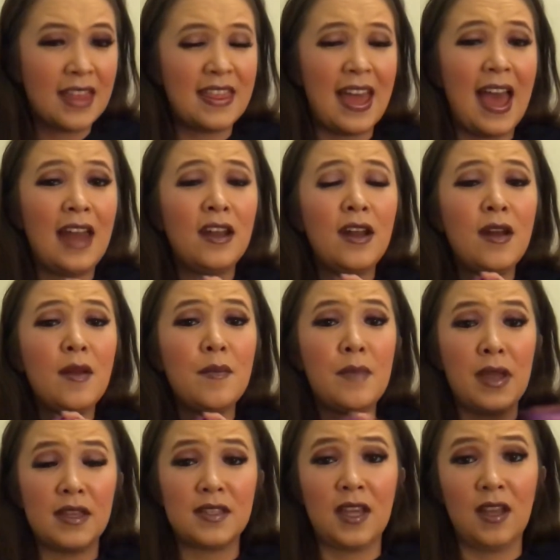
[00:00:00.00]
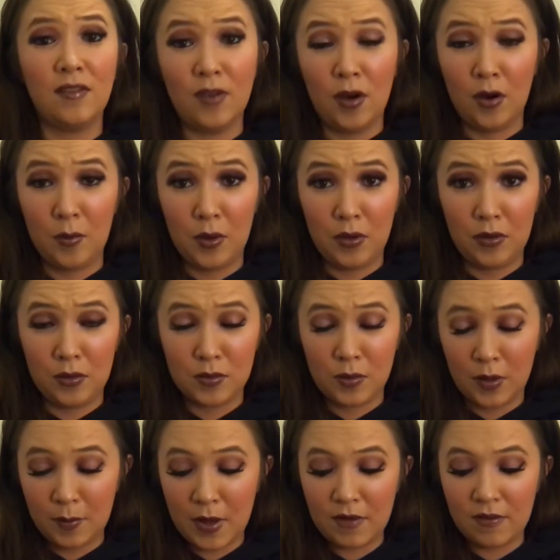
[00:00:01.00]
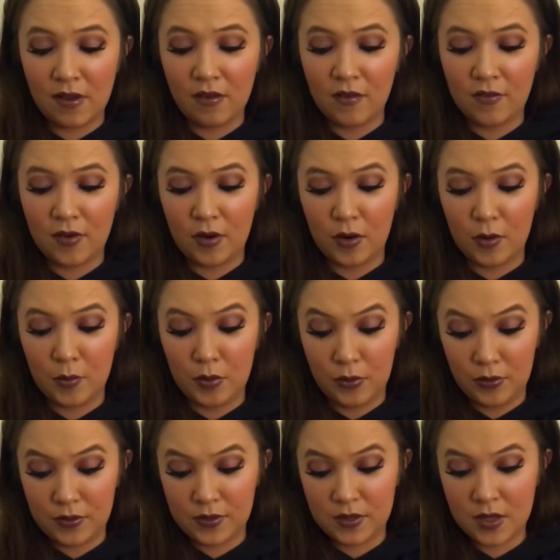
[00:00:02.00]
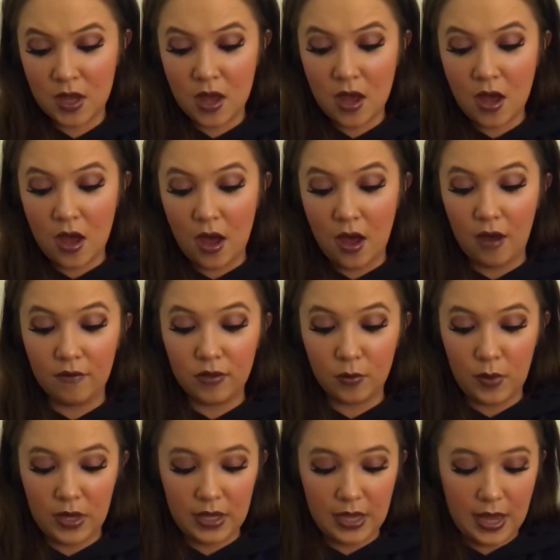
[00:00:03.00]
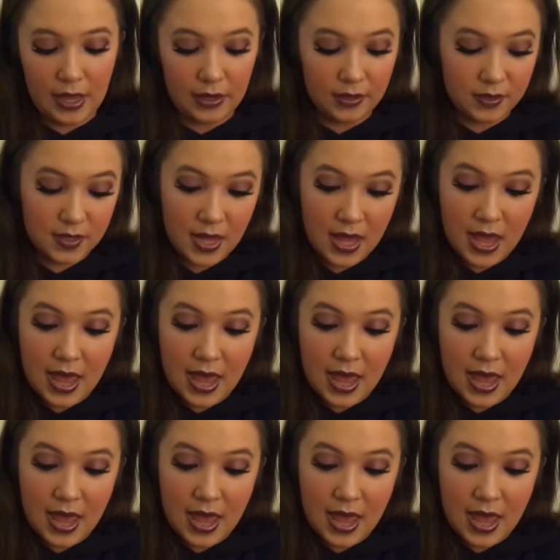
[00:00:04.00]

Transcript: They had an amazing photo booth. It was one of my favorite photo booths of the weekend.